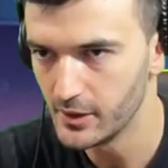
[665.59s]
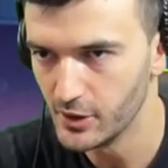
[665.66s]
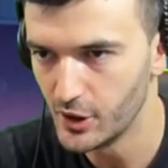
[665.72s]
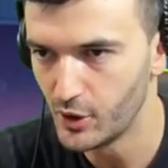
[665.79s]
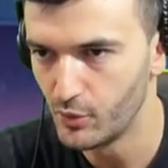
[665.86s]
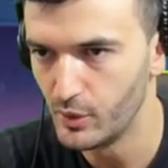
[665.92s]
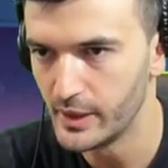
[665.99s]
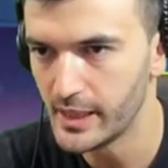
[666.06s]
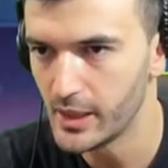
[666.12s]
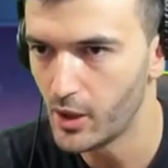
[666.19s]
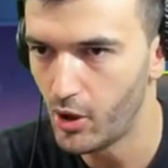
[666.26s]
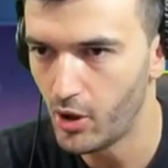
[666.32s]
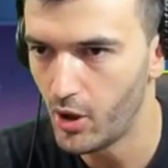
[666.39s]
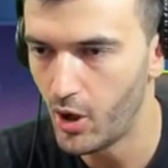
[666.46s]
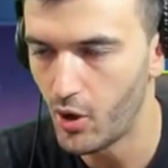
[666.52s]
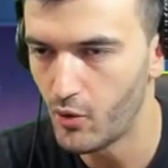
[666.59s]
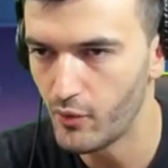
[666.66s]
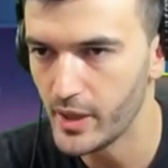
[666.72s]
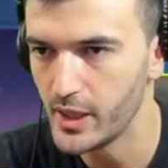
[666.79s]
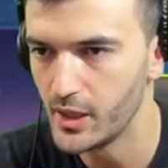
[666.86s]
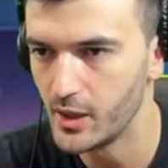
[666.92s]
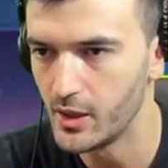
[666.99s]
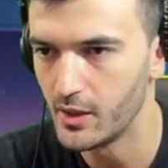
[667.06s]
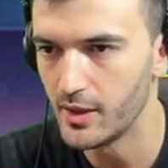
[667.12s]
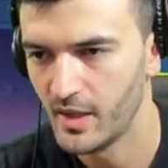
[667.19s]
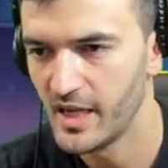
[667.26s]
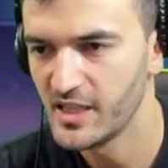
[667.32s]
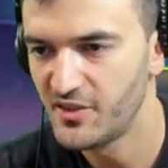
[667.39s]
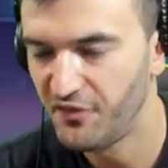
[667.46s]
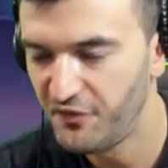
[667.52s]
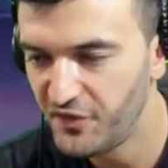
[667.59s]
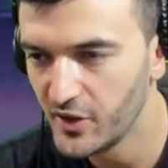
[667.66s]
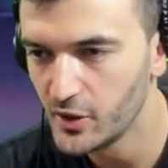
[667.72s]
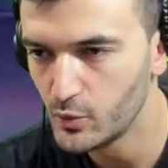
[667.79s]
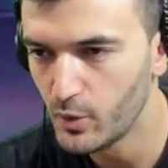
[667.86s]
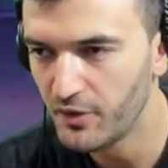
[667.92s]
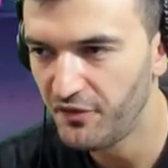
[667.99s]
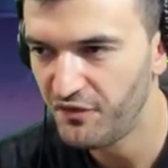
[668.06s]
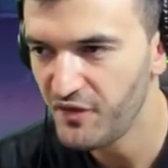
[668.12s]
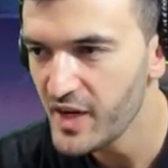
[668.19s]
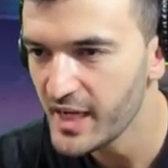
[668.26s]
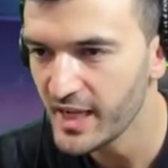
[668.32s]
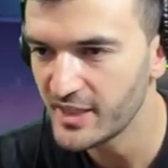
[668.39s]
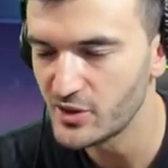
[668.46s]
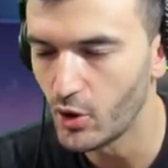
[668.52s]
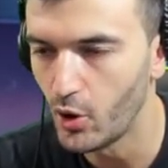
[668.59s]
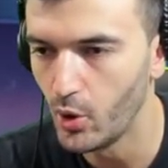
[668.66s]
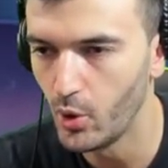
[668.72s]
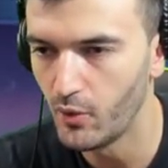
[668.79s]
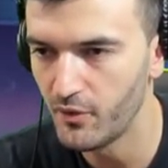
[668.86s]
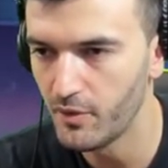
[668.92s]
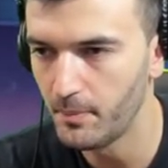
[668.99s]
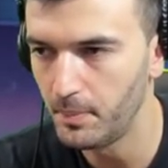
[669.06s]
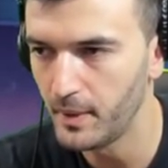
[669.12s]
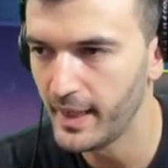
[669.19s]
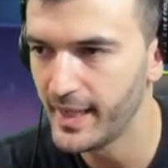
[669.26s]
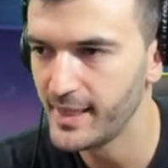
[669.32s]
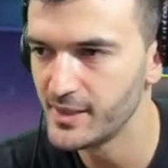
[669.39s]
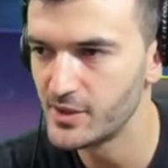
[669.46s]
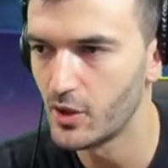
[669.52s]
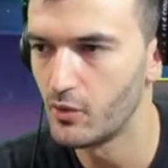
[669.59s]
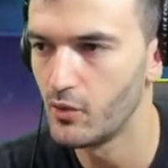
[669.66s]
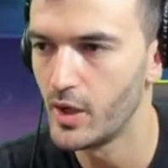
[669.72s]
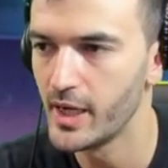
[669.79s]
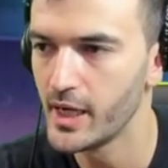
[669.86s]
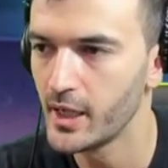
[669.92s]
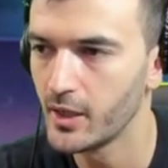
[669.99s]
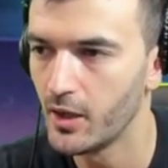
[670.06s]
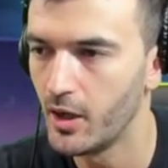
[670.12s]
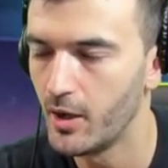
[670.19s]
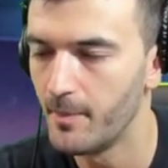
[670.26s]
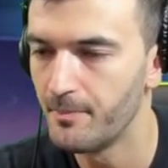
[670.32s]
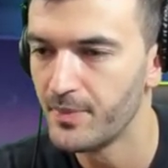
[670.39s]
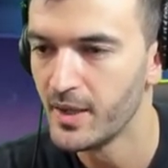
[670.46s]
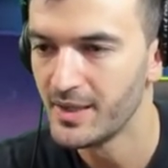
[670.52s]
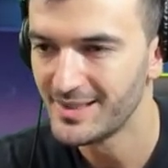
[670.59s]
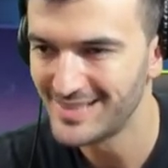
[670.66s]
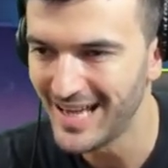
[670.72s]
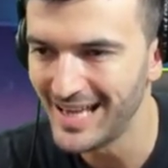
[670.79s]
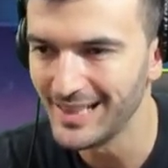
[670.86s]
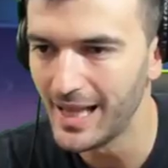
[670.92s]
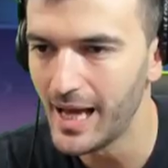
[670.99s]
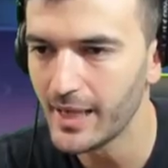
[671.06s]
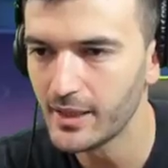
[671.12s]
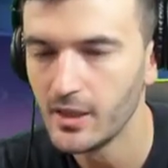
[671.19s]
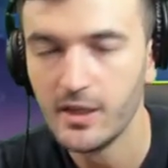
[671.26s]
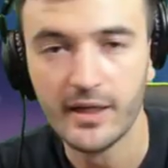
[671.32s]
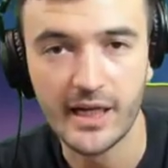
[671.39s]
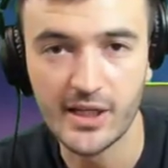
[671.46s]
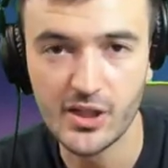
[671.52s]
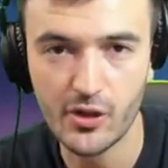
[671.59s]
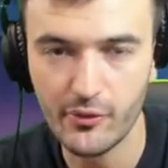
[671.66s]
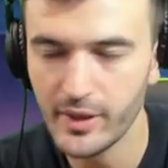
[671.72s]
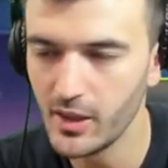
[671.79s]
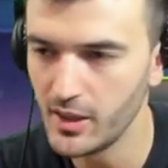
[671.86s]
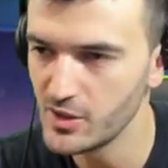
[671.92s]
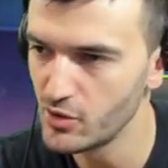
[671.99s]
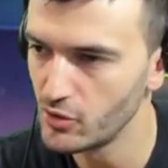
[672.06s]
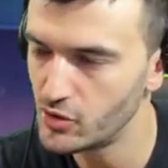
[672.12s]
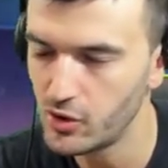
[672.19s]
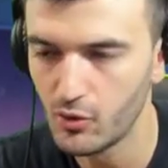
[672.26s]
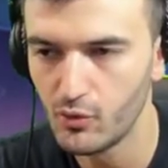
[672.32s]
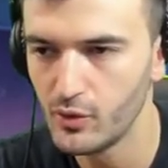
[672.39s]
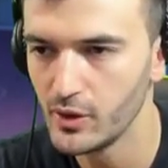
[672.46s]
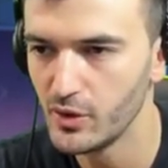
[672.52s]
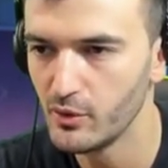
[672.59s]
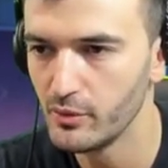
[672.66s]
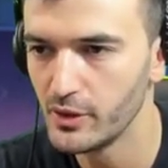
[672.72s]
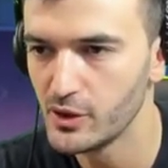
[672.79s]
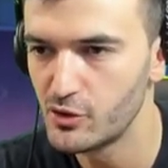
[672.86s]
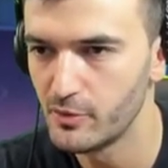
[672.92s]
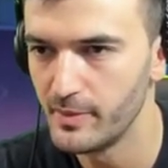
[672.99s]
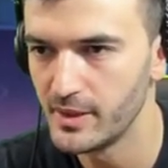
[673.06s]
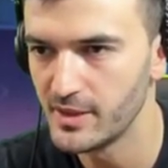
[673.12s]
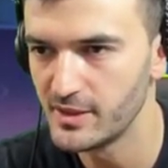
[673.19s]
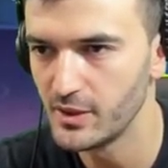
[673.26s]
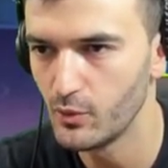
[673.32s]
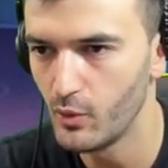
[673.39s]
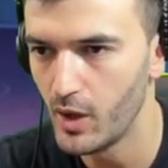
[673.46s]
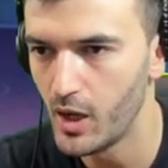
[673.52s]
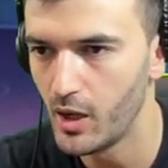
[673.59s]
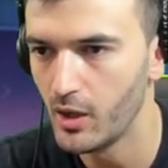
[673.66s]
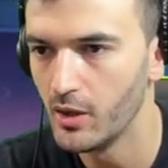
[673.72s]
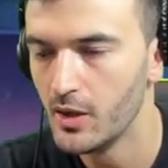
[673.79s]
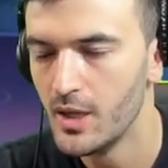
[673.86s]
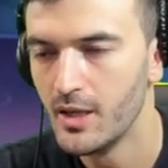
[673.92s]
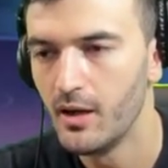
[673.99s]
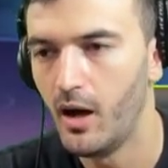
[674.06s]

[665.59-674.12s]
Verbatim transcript: Literally, arena is filled with Phoenix all over the place. Running Psylocke in the arena is also really tremendously well.